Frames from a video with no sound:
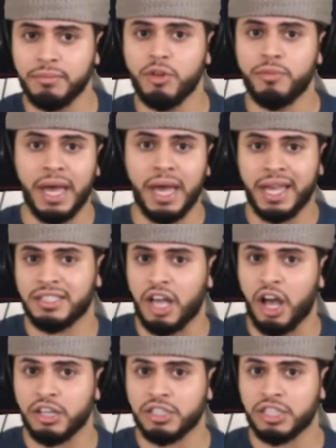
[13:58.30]
head movement
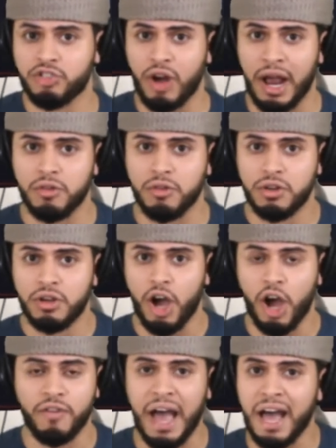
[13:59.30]
against Austin Trout,
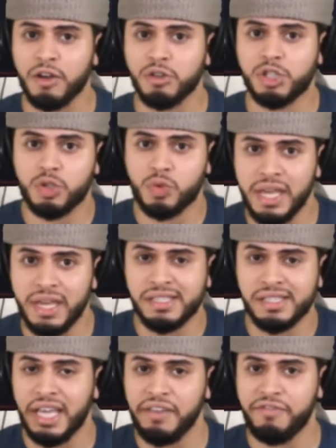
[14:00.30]
of how sweet
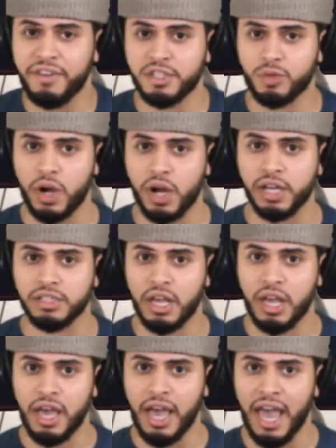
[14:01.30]
his defense
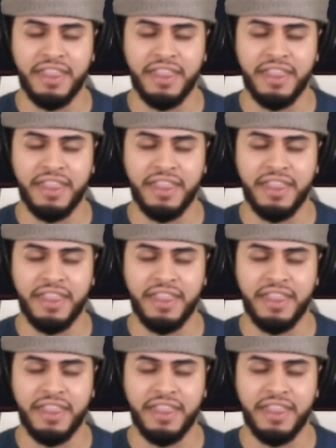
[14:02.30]
was.